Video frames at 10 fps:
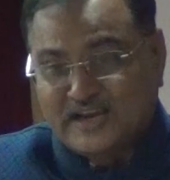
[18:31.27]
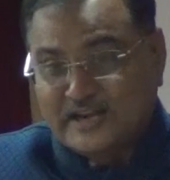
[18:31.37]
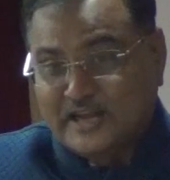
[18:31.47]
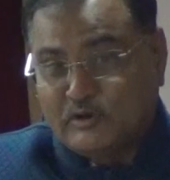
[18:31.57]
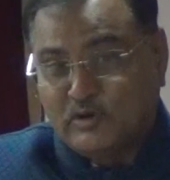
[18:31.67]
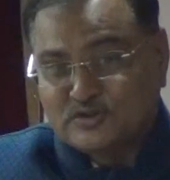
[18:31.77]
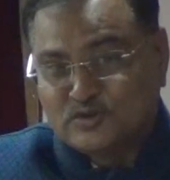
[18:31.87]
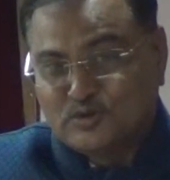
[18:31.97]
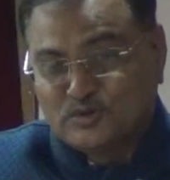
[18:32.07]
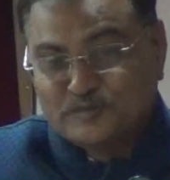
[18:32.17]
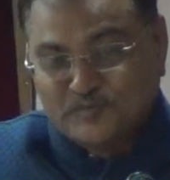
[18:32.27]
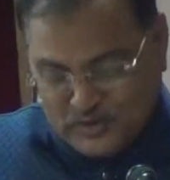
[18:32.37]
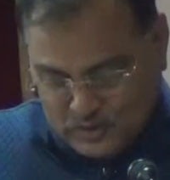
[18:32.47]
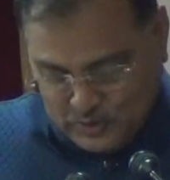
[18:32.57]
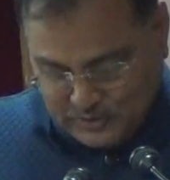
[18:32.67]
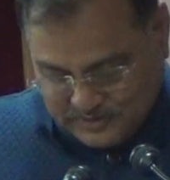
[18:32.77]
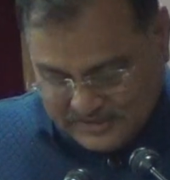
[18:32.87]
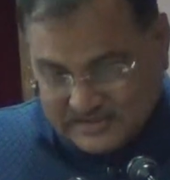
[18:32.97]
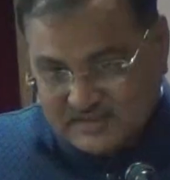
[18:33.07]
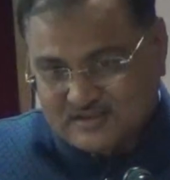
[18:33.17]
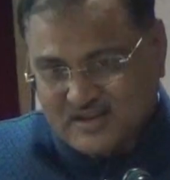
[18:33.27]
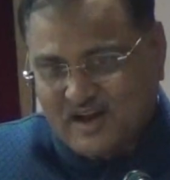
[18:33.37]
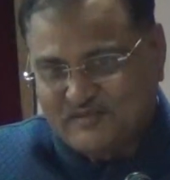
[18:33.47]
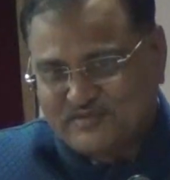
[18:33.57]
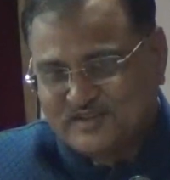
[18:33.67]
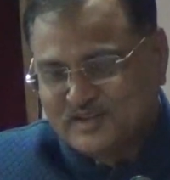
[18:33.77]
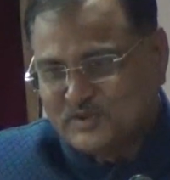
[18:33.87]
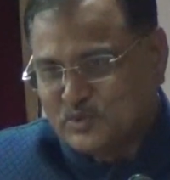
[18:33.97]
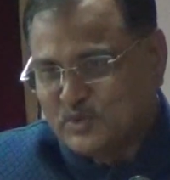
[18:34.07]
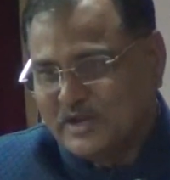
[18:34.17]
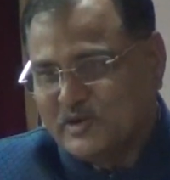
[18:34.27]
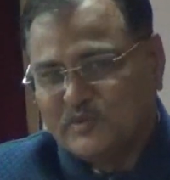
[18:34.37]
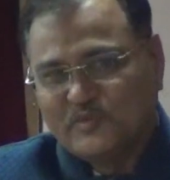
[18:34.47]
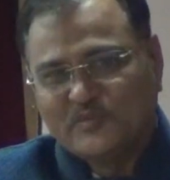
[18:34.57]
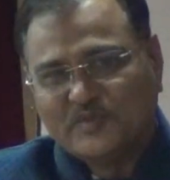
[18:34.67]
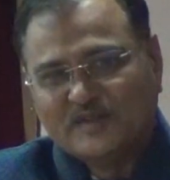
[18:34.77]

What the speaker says: and I also congratulate the staff who have